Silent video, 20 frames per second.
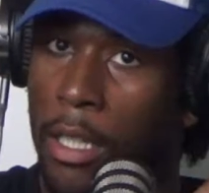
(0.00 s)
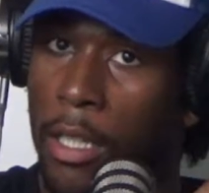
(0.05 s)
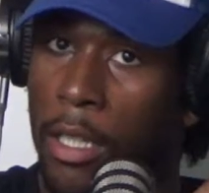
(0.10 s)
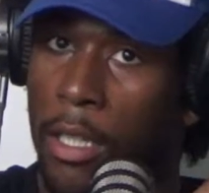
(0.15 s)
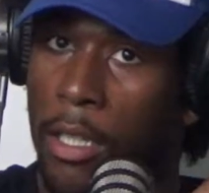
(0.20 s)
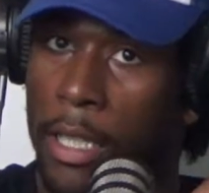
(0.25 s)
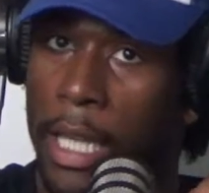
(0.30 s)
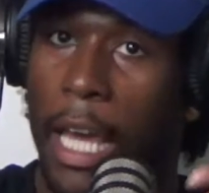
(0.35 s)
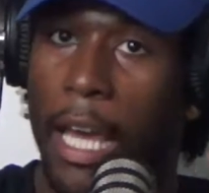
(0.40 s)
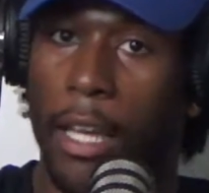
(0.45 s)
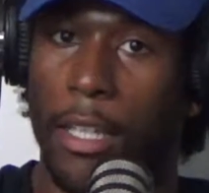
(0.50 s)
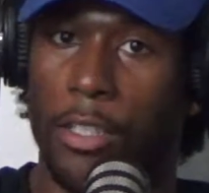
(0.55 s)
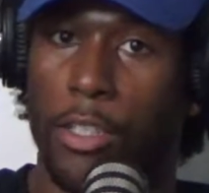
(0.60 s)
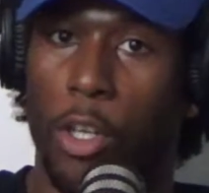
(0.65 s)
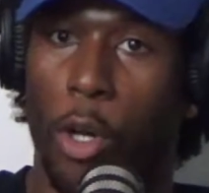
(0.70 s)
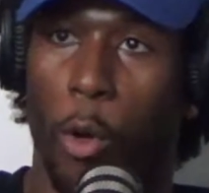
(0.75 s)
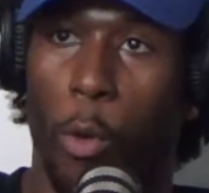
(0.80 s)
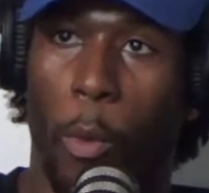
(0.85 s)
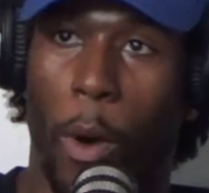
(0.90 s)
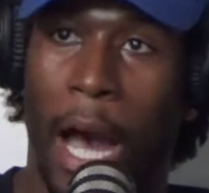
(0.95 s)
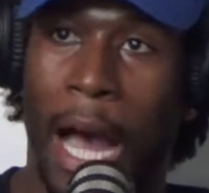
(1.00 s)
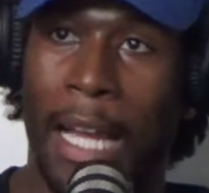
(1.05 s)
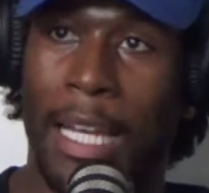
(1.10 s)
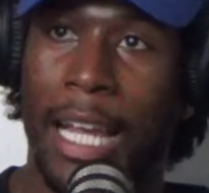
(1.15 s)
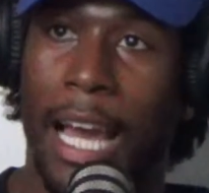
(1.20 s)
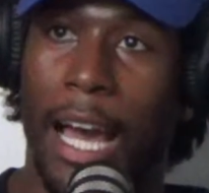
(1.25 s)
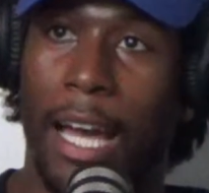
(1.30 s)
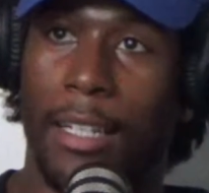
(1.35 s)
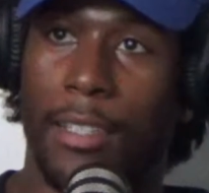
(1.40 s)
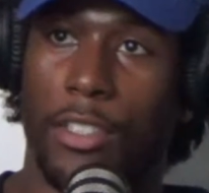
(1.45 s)
Yeah, so why
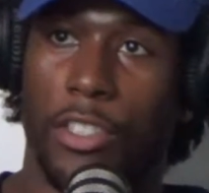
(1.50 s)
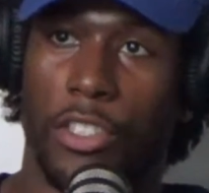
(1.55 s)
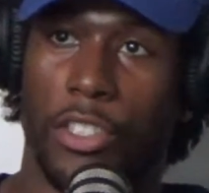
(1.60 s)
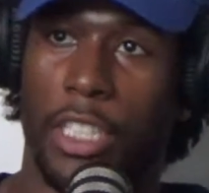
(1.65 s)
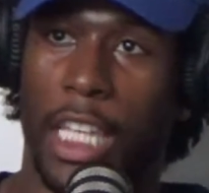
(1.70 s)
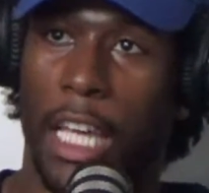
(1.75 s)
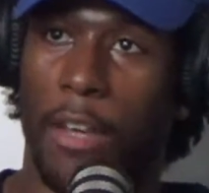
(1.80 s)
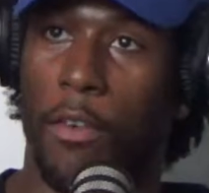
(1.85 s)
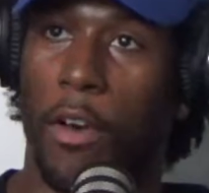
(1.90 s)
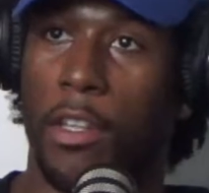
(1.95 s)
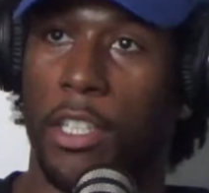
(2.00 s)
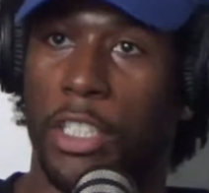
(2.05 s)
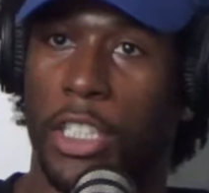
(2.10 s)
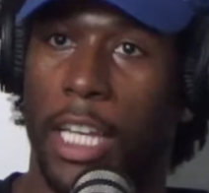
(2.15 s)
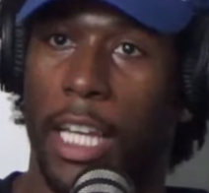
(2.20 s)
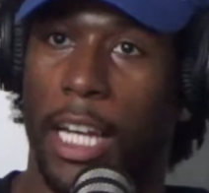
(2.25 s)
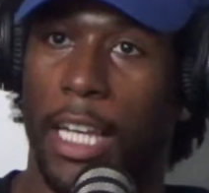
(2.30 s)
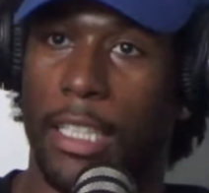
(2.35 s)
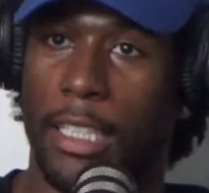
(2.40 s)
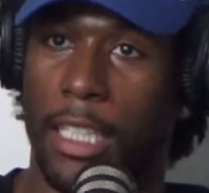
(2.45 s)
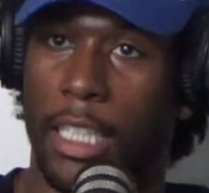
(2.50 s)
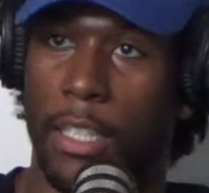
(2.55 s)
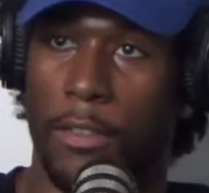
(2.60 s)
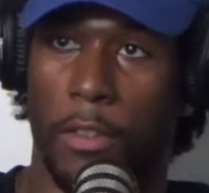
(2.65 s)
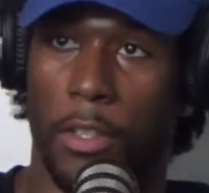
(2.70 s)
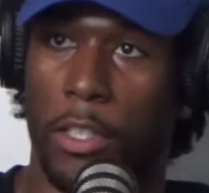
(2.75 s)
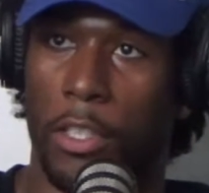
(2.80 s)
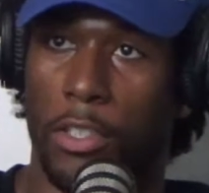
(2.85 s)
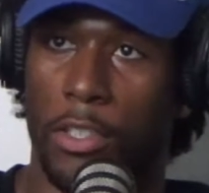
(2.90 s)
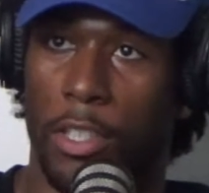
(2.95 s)
not just save all the Jedis then if
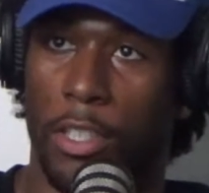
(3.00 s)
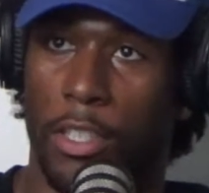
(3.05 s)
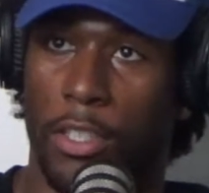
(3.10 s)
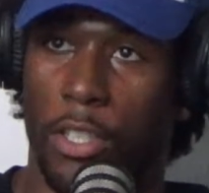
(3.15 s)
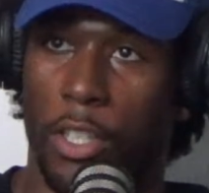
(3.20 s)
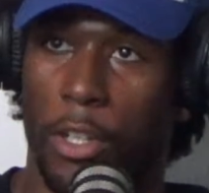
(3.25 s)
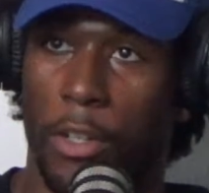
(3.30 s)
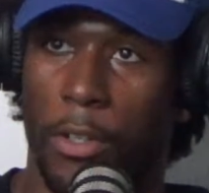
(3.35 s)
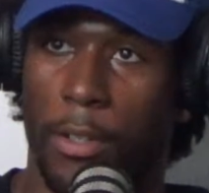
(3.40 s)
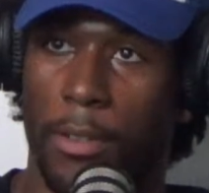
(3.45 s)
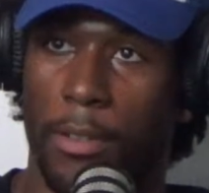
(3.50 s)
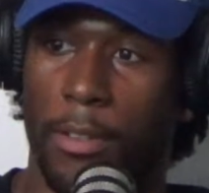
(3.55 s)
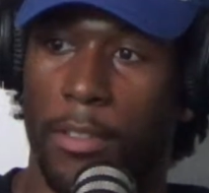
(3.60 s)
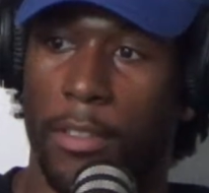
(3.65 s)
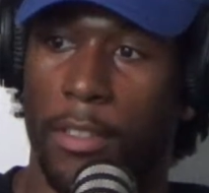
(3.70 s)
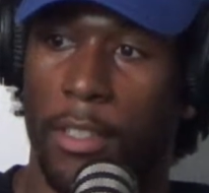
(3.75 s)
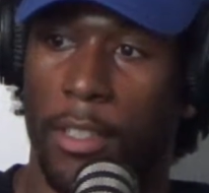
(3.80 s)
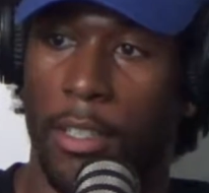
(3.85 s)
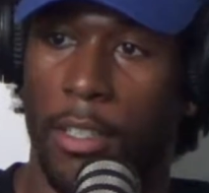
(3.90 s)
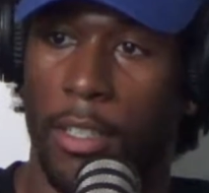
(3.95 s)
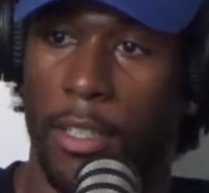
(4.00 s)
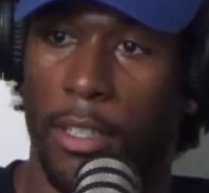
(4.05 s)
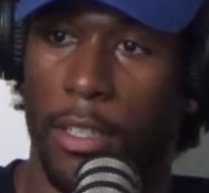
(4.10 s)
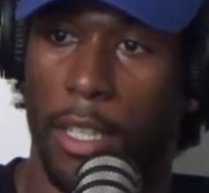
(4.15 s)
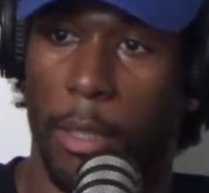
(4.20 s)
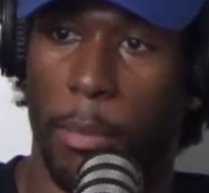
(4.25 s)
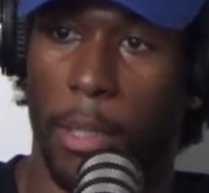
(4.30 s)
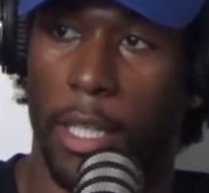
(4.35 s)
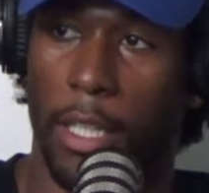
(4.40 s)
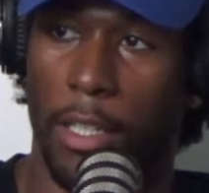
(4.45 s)
you're just going to turn
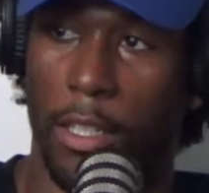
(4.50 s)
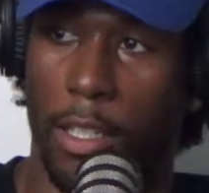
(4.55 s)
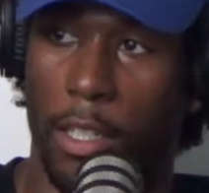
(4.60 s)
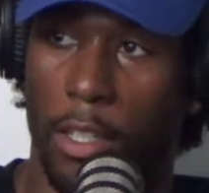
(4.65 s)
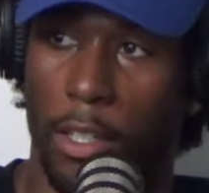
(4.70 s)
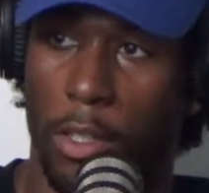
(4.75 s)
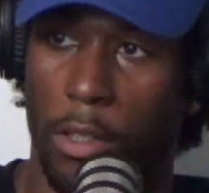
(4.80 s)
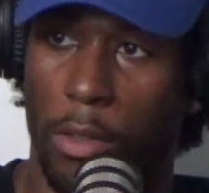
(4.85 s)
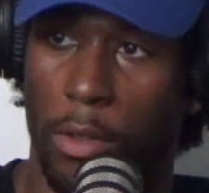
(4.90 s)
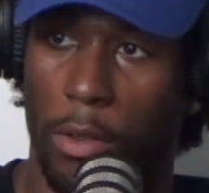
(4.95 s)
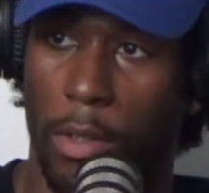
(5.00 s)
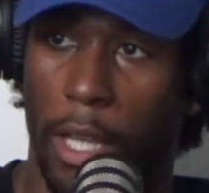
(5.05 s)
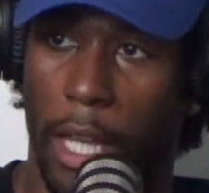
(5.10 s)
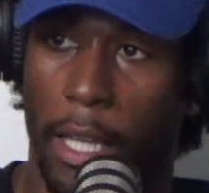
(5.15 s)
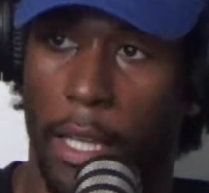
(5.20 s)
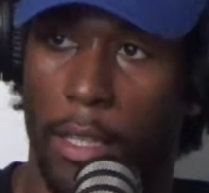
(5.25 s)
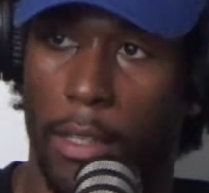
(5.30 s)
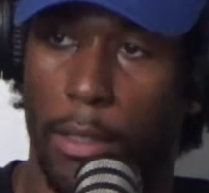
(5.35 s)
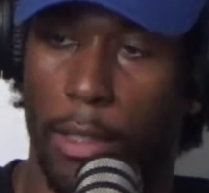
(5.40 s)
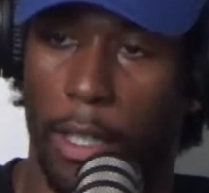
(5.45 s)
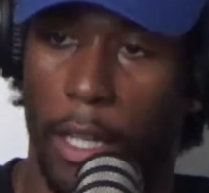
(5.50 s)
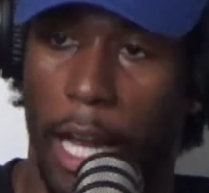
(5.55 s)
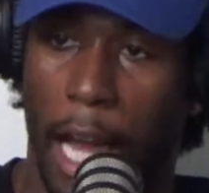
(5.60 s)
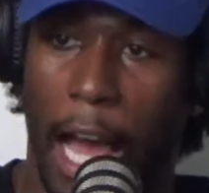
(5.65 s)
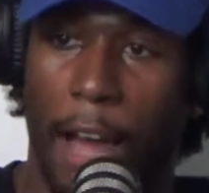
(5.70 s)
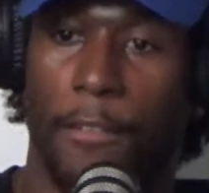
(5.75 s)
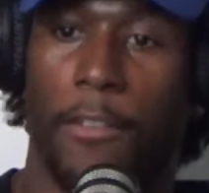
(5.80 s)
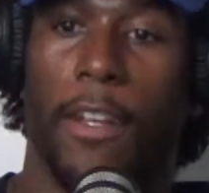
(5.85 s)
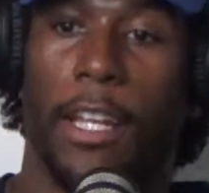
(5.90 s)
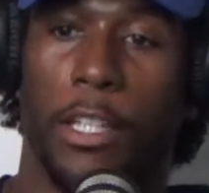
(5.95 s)
them into, like, I
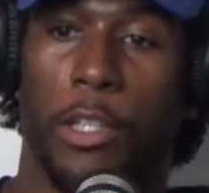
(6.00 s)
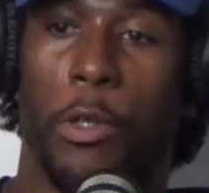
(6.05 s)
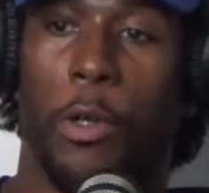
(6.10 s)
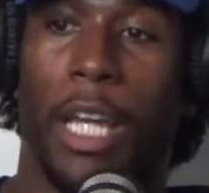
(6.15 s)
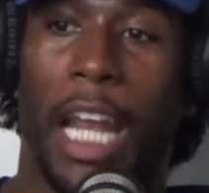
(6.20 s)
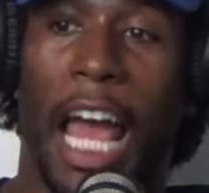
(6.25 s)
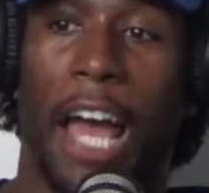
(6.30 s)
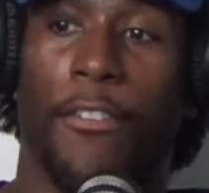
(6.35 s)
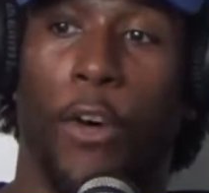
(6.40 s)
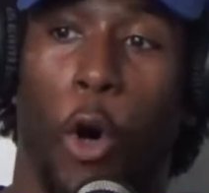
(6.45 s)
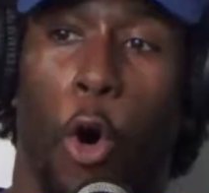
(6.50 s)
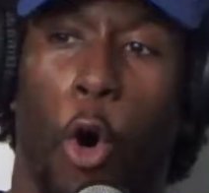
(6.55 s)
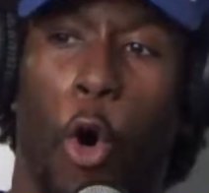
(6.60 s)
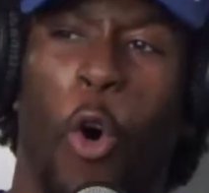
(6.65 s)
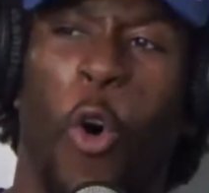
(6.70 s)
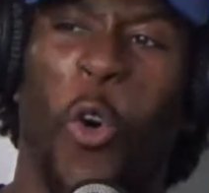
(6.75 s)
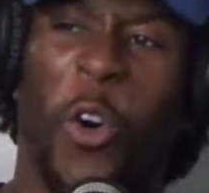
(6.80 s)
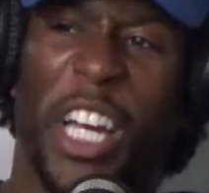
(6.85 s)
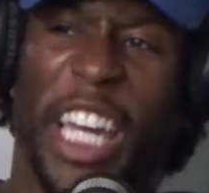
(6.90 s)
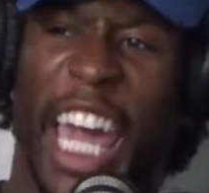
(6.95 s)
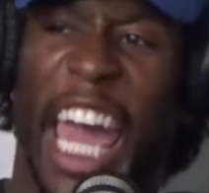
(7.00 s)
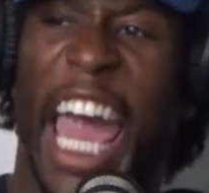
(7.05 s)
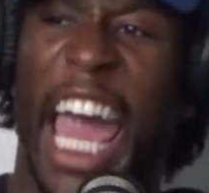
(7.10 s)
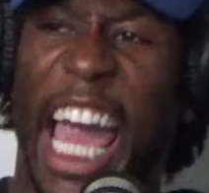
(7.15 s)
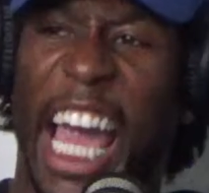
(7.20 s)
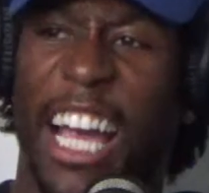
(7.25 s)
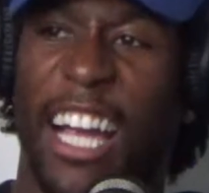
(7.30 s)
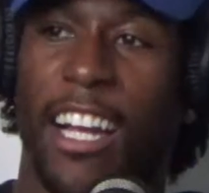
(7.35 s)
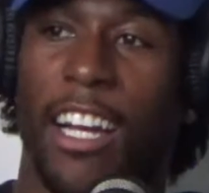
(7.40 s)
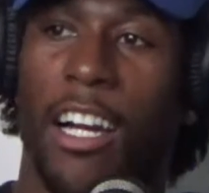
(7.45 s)
feel like you could have a whole
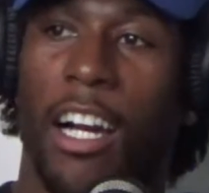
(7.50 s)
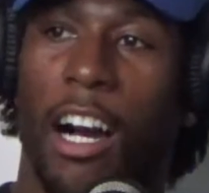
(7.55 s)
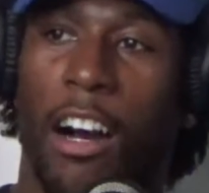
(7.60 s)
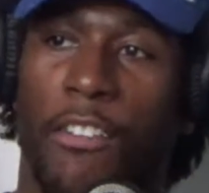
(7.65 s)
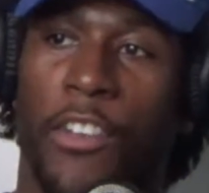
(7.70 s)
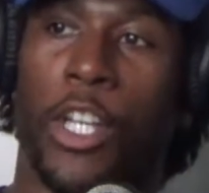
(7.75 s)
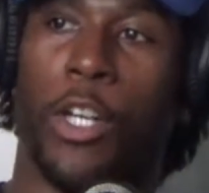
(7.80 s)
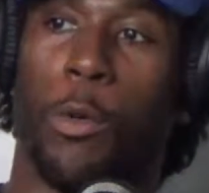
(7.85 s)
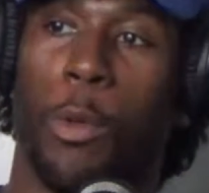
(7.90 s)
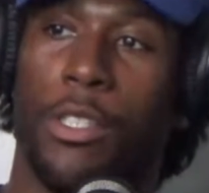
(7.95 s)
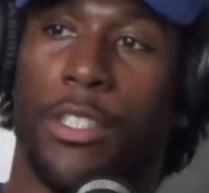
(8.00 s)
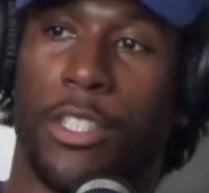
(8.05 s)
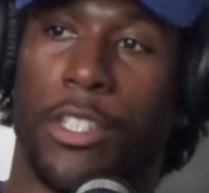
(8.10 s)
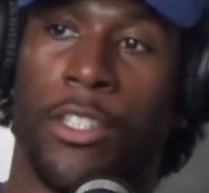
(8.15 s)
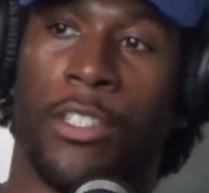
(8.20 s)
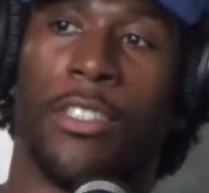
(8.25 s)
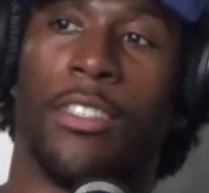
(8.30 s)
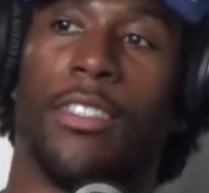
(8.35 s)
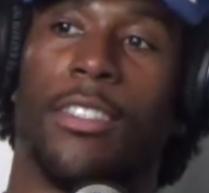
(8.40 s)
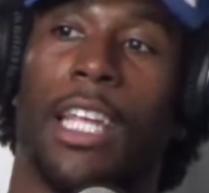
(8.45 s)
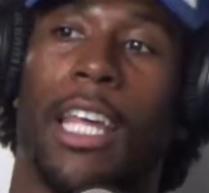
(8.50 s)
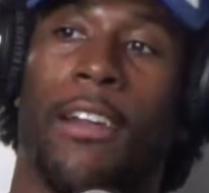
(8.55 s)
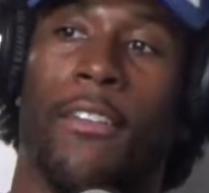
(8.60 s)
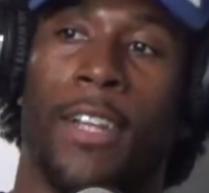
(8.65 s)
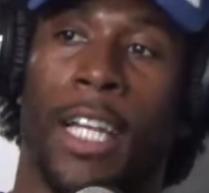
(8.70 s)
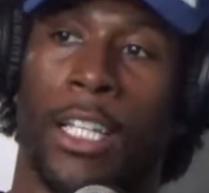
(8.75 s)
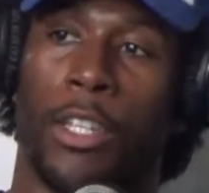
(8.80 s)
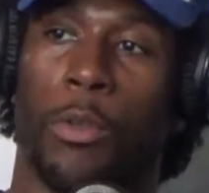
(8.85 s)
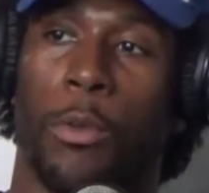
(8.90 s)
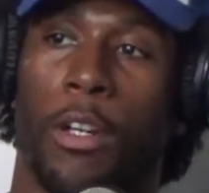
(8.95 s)
gang of Inquisitors instead of,
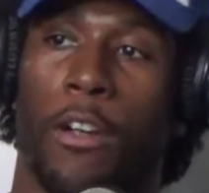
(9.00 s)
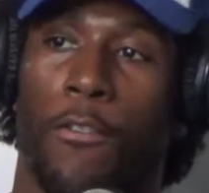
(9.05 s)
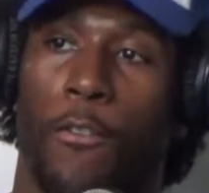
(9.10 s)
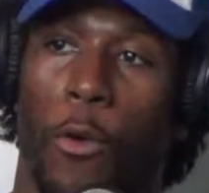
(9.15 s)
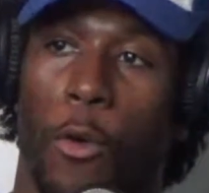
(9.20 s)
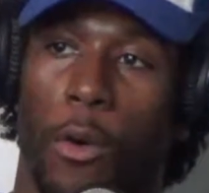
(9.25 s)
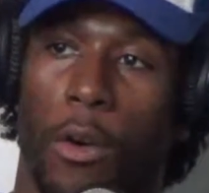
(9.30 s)
like, 3 or 4.